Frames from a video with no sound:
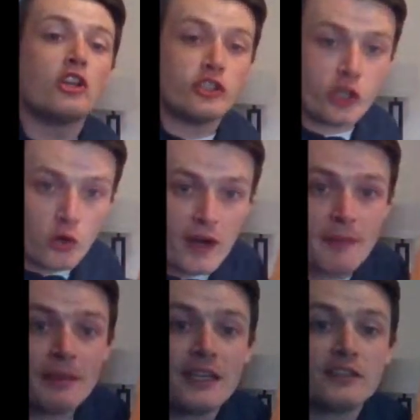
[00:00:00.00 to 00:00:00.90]
Do, re,
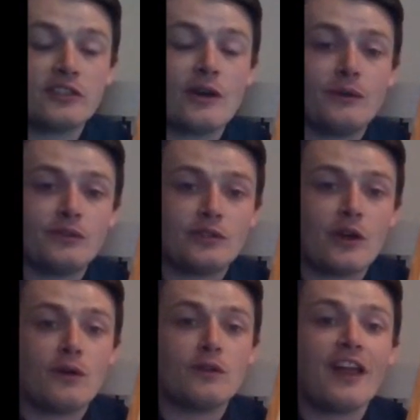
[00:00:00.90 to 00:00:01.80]
mi, so,
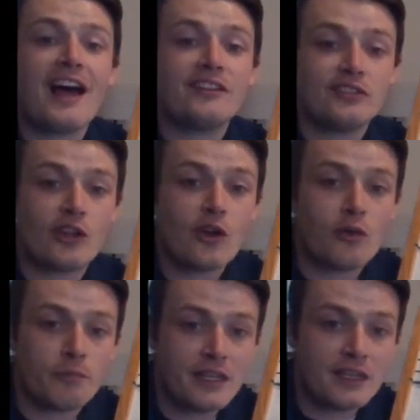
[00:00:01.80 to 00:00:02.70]
la,
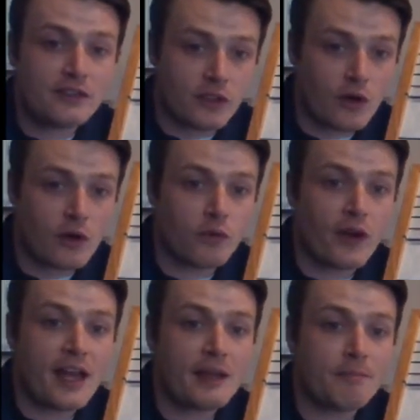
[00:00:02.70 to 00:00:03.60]
so, mi, do,
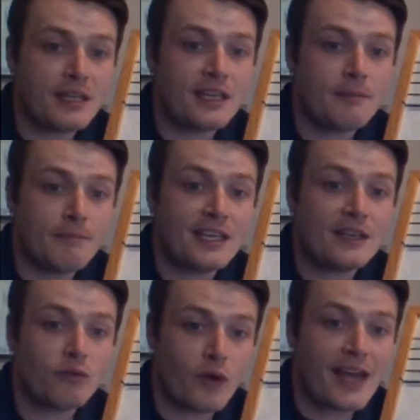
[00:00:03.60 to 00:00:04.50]
re,
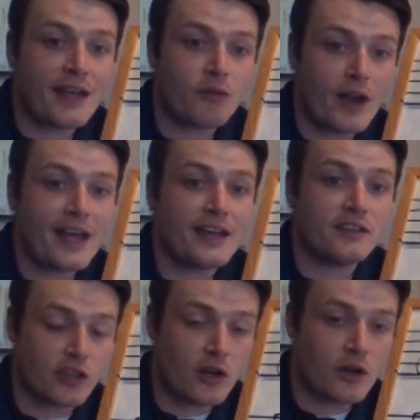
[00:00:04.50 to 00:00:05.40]
mi, re,
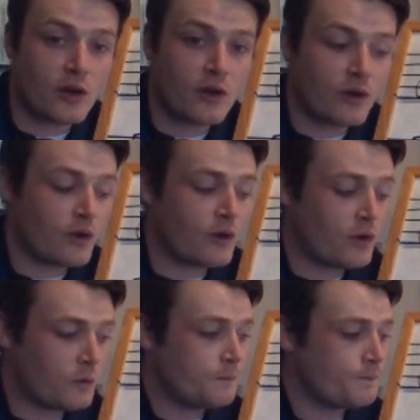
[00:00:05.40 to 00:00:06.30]

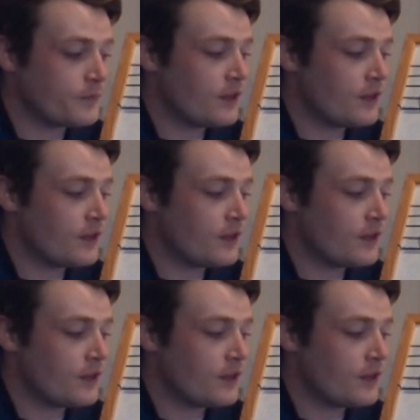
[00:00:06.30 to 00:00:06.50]
do.